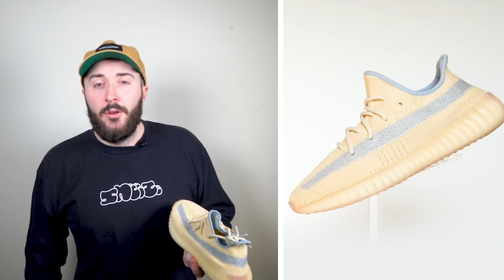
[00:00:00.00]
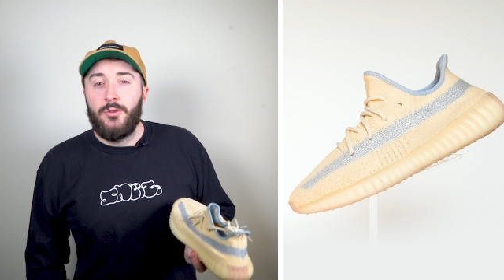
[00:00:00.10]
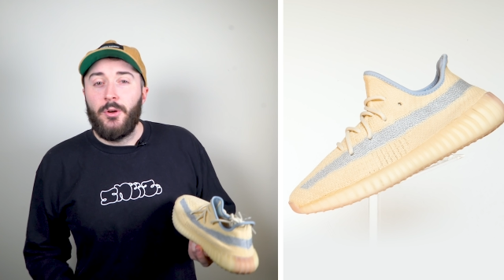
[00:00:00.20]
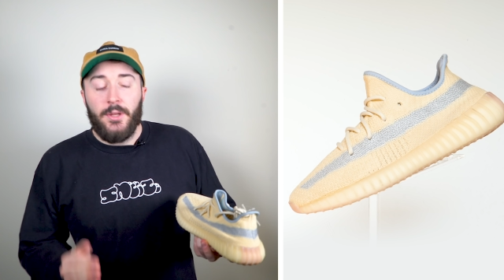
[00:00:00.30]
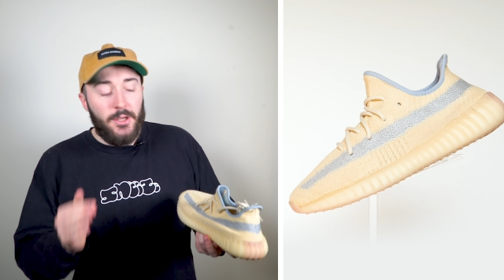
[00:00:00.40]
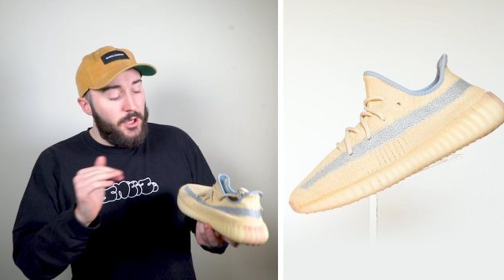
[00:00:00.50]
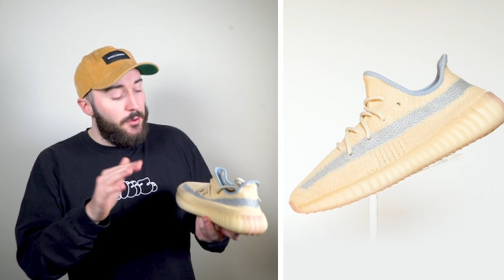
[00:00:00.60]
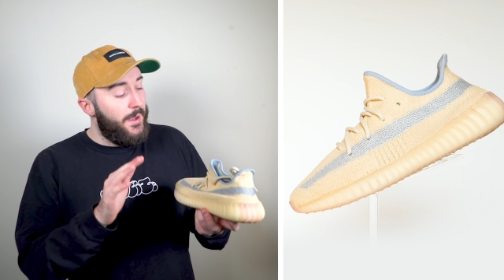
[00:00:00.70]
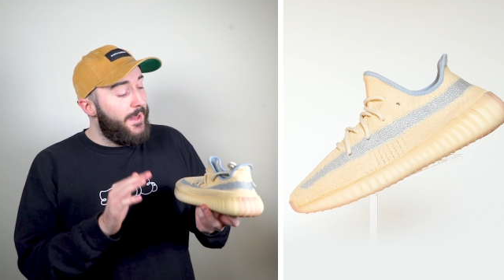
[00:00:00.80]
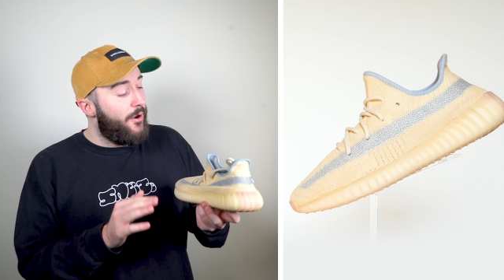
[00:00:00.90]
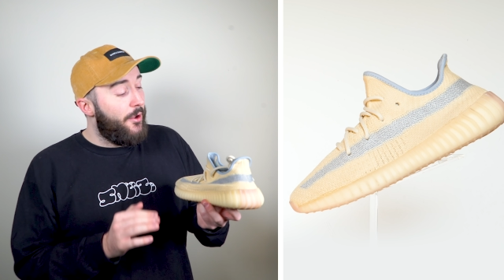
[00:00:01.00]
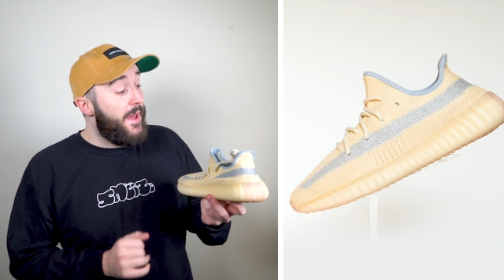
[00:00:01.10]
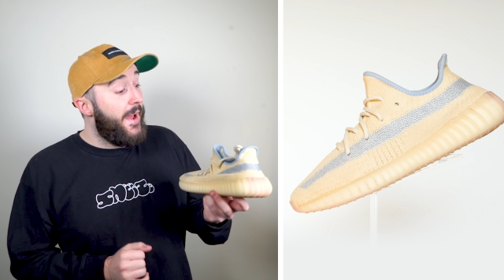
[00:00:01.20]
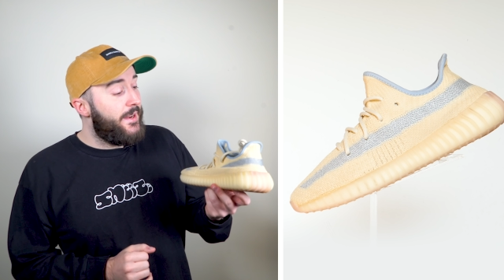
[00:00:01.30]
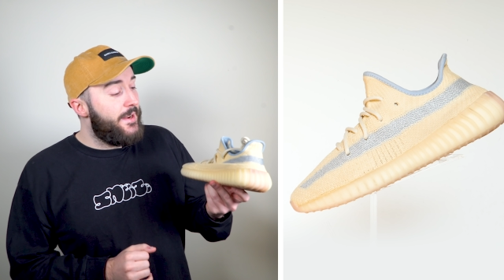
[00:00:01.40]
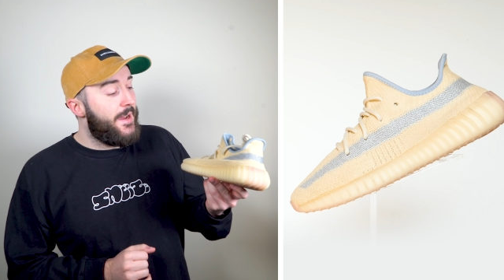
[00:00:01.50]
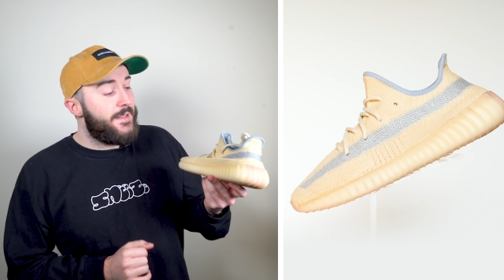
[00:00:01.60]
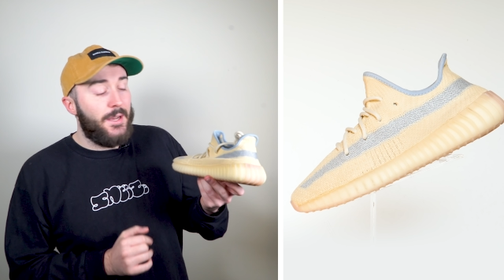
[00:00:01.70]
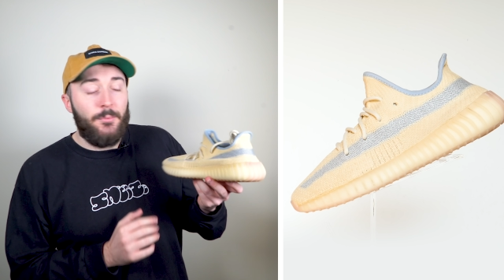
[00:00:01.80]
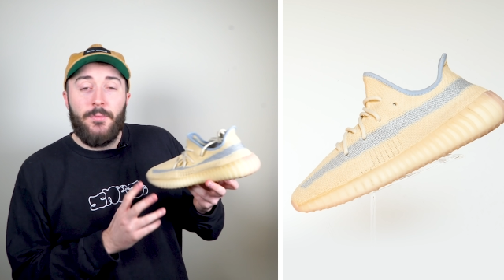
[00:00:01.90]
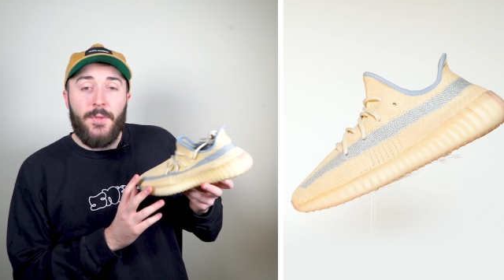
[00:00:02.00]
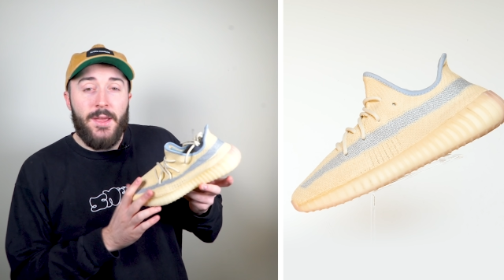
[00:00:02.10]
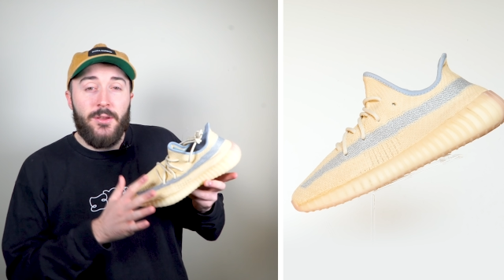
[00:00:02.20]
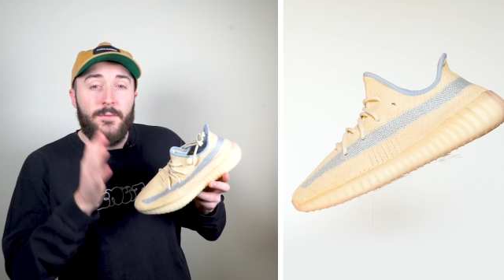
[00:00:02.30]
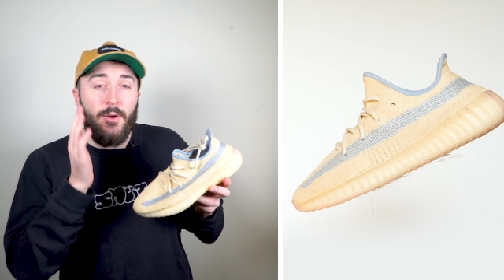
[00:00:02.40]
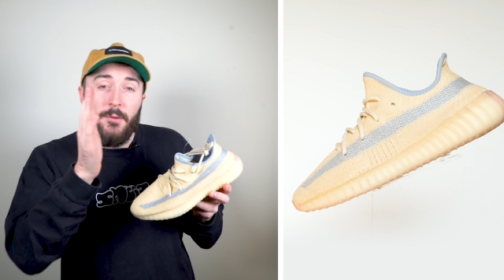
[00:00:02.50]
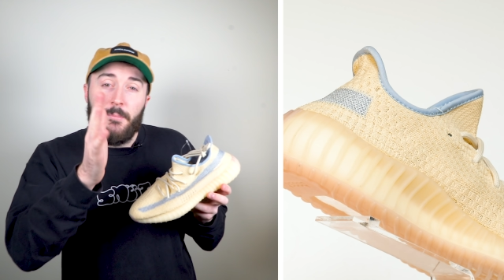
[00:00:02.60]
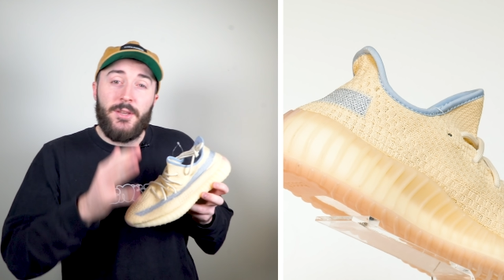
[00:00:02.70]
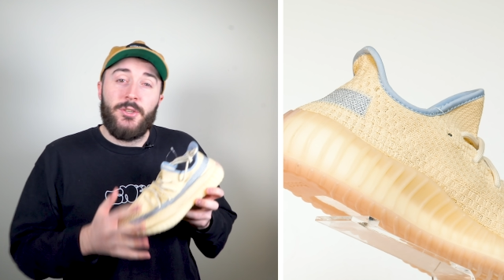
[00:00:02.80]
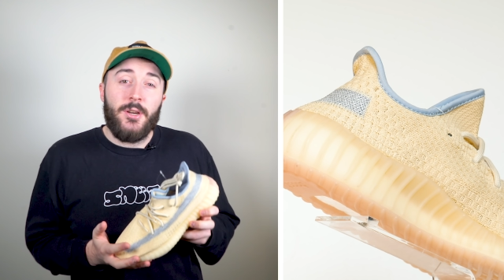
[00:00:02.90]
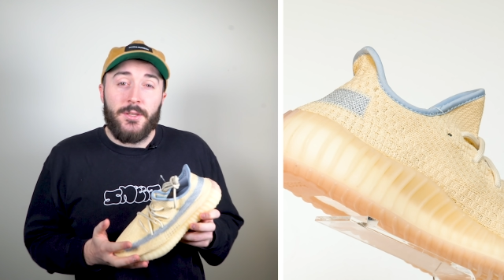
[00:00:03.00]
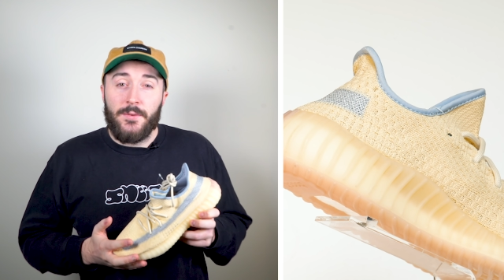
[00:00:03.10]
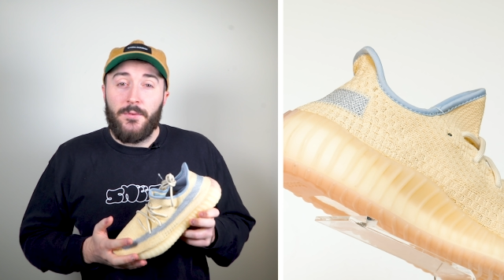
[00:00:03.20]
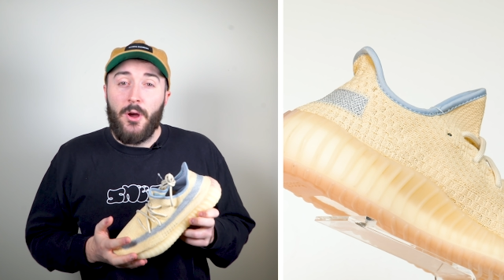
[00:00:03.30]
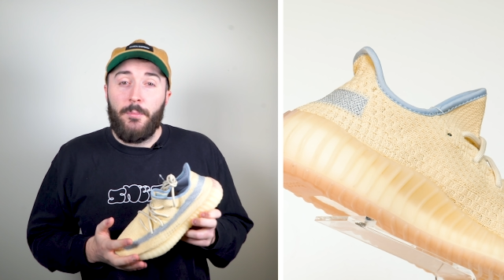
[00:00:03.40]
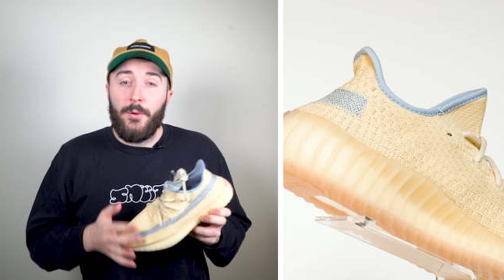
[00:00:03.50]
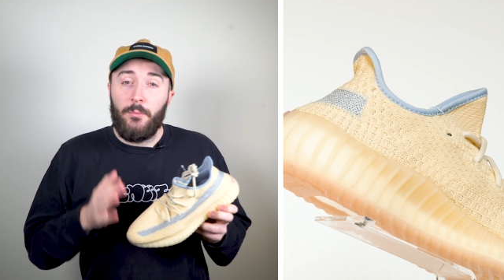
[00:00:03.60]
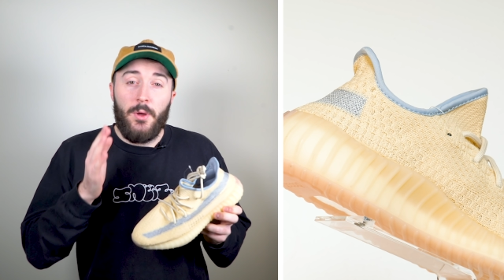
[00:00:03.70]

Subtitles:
Join the queue in on Adidas, and with that you've got the best chance of copping.